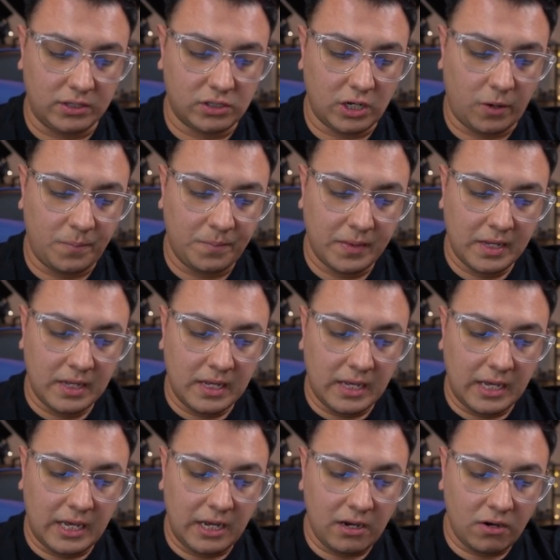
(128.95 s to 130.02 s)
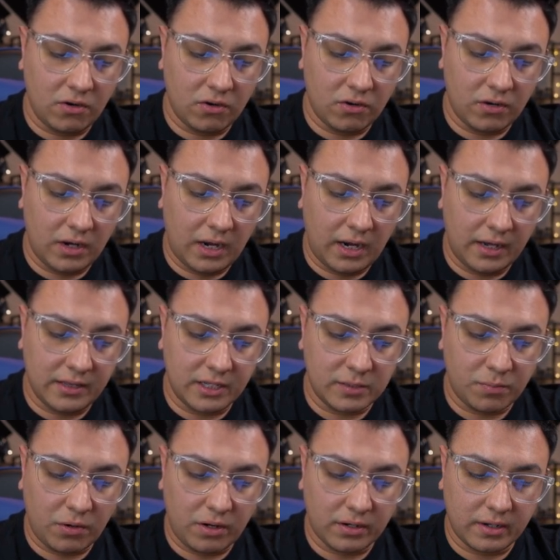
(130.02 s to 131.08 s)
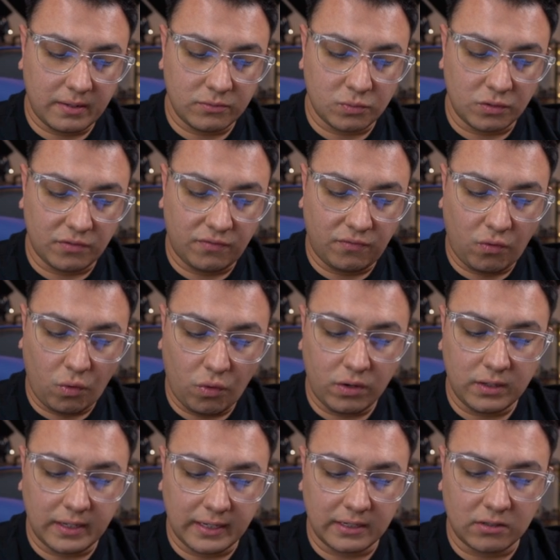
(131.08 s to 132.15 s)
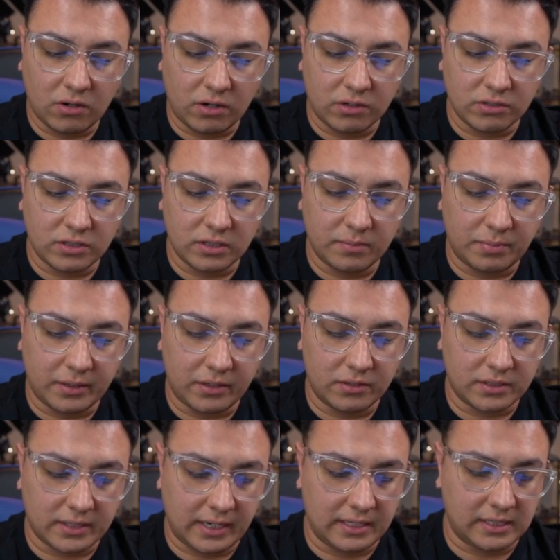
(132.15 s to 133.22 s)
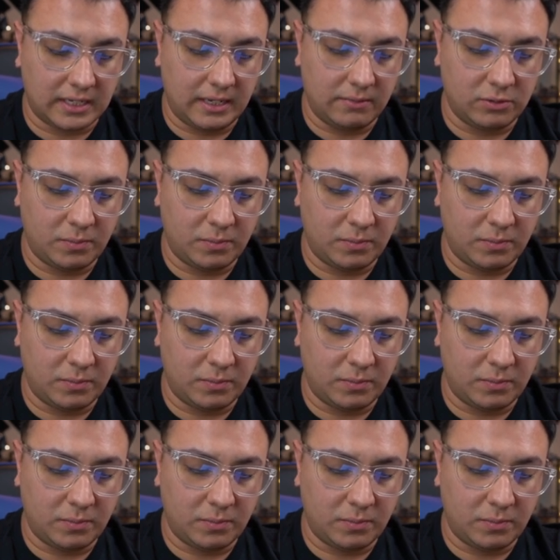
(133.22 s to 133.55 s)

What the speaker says: So here, this product comes with 4 linked cards to the player side scheme,